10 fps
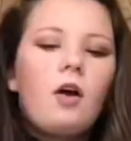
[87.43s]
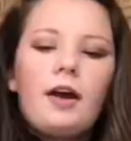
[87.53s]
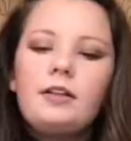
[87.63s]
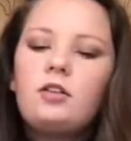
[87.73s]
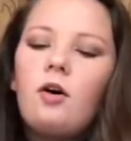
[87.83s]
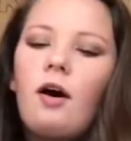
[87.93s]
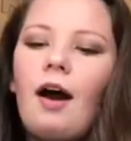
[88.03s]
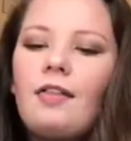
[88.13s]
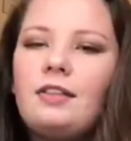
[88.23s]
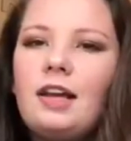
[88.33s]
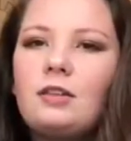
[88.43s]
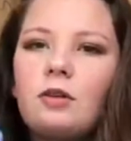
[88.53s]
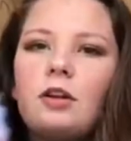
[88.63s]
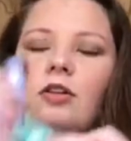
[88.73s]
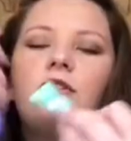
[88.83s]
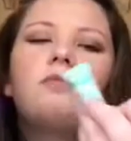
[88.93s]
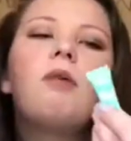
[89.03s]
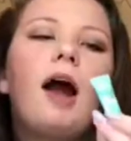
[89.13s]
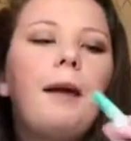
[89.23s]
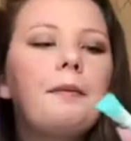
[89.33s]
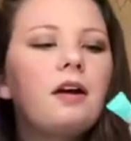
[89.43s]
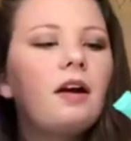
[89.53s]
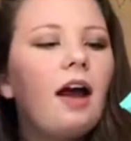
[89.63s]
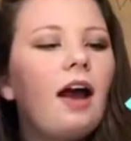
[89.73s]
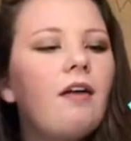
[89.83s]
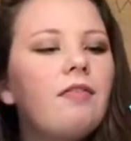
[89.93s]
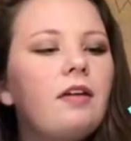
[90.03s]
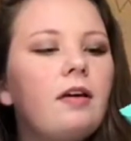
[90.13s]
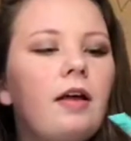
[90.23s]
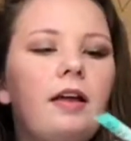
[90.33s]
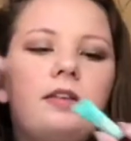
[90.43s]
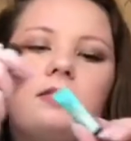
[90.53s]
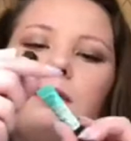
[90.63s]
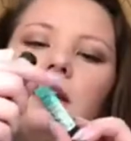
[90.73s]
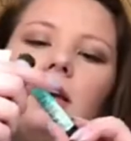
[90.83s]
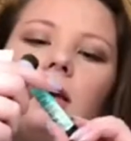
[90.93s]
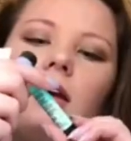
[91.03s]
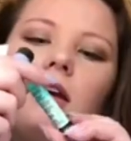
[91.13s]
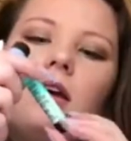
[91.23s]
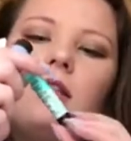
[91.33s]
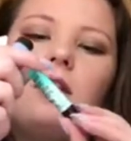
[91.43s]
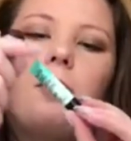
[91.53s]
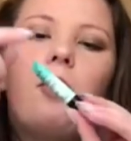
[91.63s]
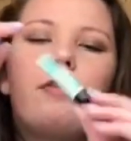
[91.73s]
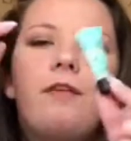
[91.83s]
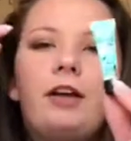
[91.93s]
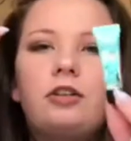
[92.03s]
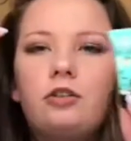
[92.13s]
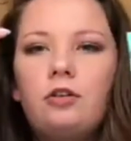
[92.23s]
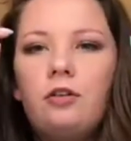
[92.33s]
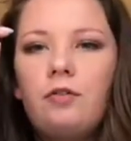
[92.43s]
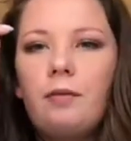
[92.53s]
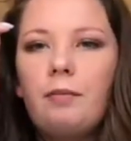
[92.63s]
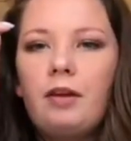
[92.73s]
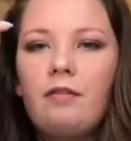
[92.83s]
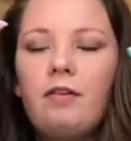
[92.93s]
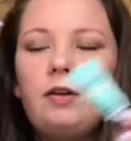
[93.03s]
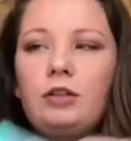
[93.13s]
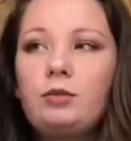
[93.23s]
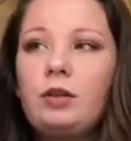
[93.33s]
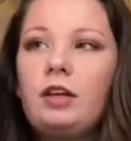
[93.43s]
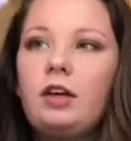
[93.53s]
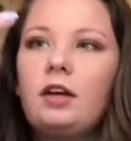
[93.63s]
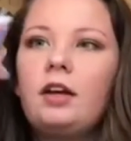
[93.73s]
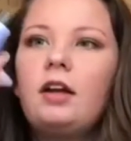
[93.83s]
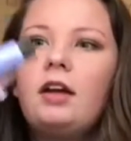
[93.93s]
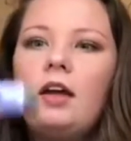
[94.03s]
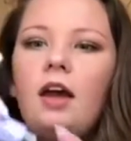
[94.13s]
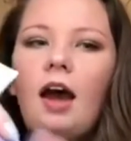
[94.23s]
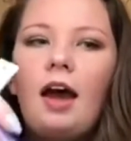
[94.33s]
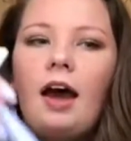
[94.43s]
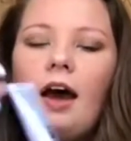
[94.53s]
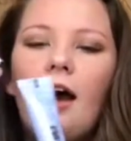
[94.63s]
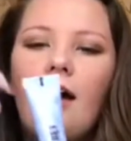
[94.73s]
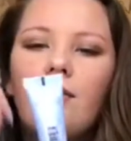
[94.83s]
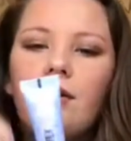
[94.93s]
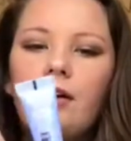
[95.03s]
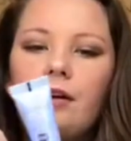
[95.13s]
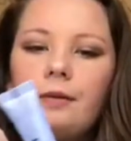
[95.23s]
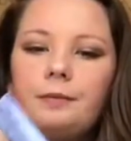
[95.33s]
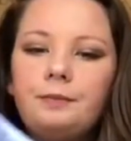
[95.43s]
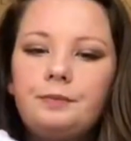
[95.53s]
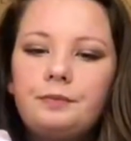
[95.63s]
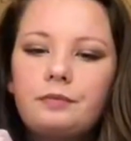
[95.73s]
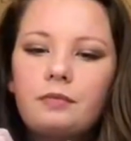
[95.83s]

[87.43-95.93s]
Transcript: Okay, so next we're gonna do is primer. I have the like this mini, the Porefessional from Benefit, which is really good. I have um